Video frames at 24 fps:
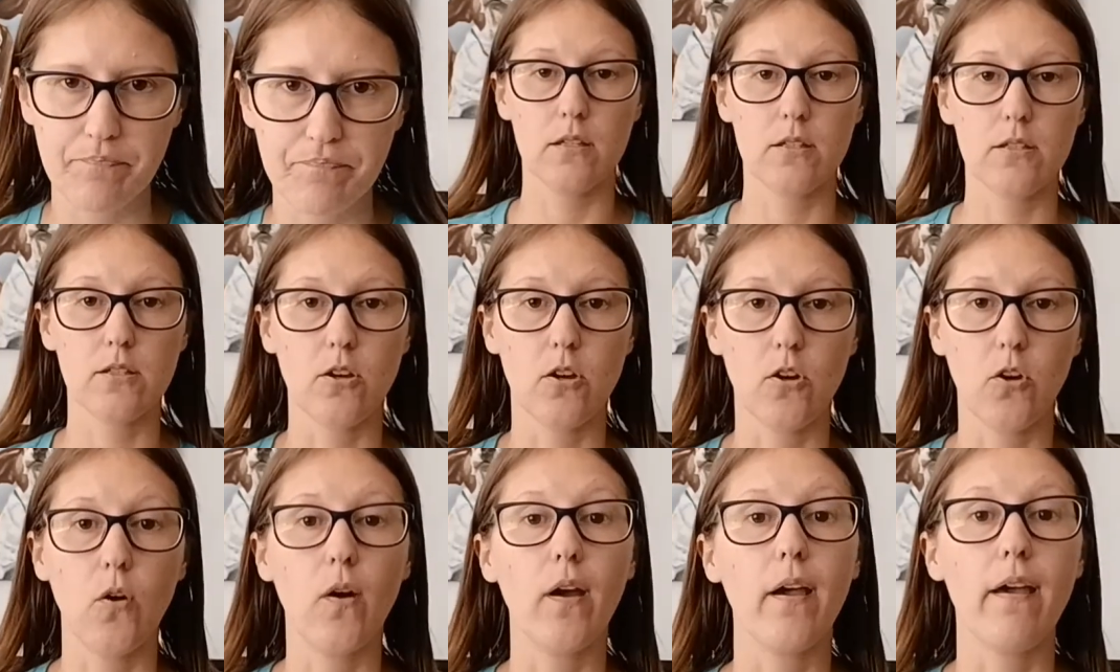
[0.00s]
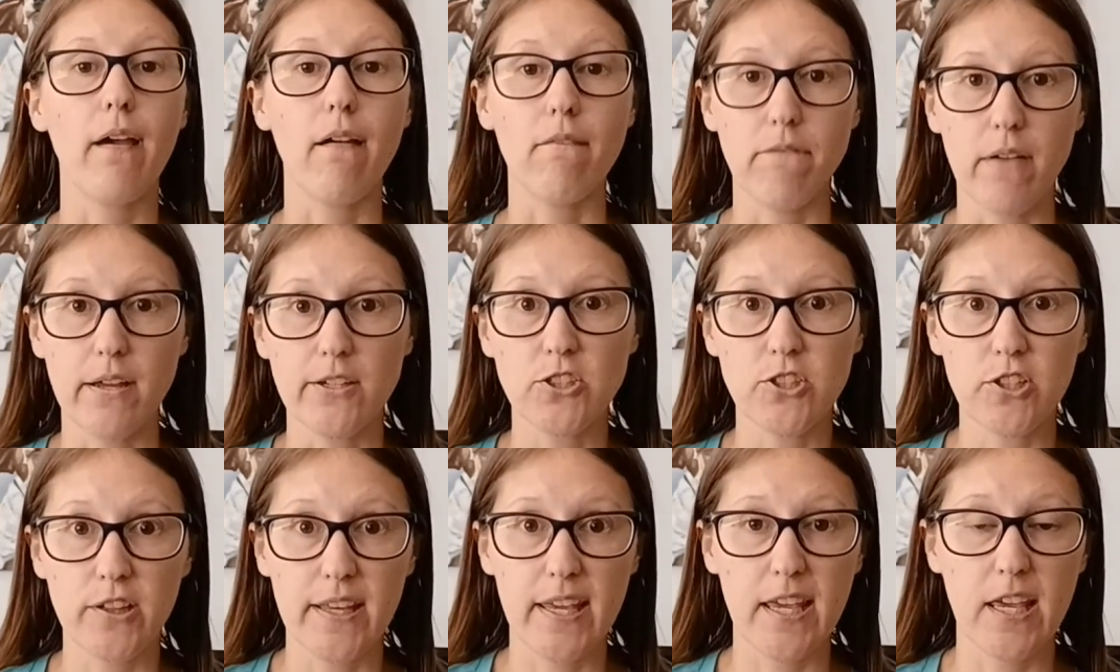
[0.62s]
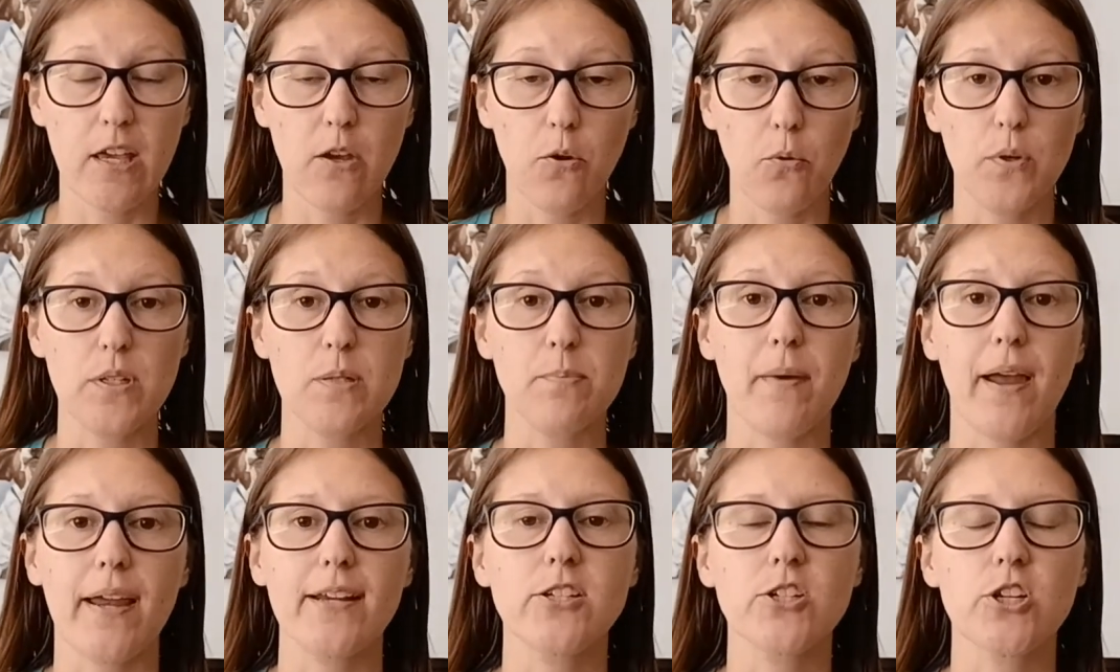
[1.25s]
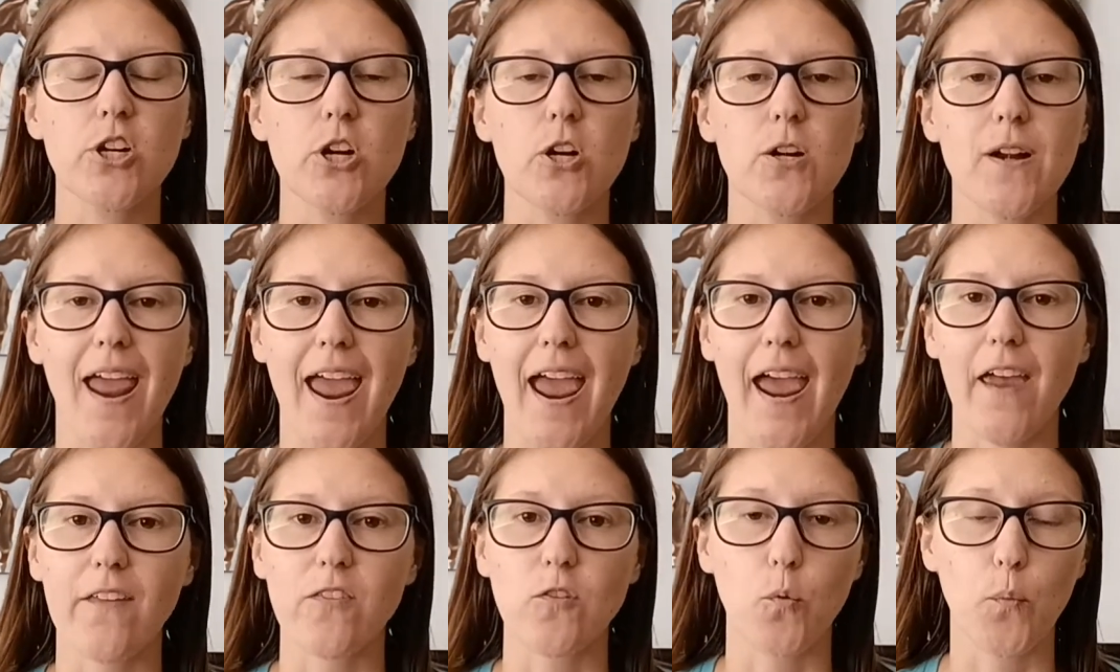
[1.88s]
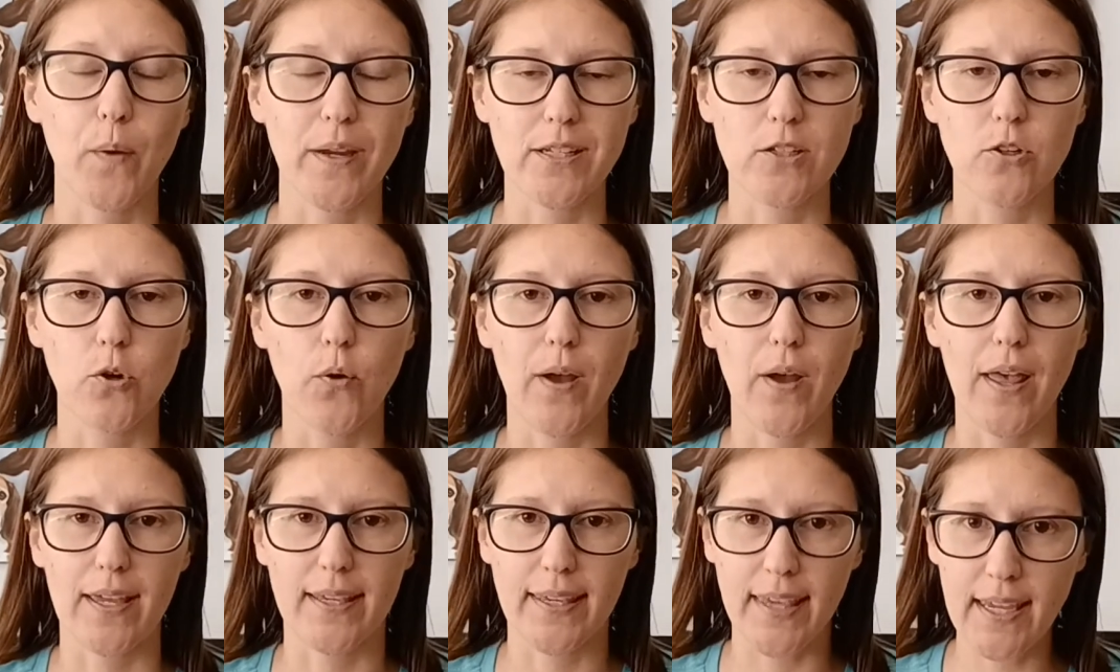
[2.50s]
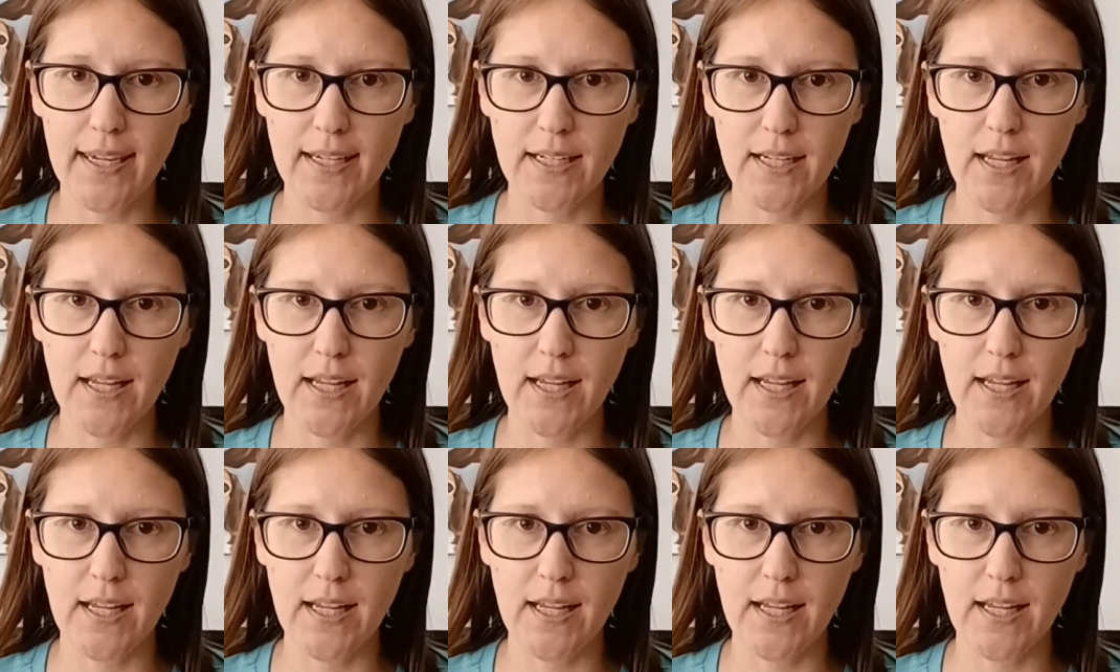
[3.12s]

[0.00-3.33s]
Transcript: So eventually it was my turn at the window again.